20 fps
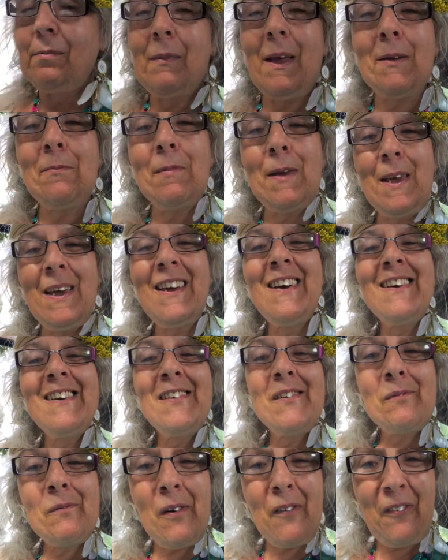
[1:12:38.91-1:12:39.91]
may be
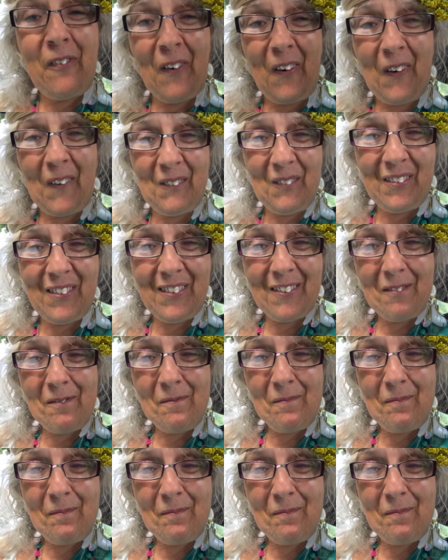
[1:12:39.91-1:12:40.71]
performed.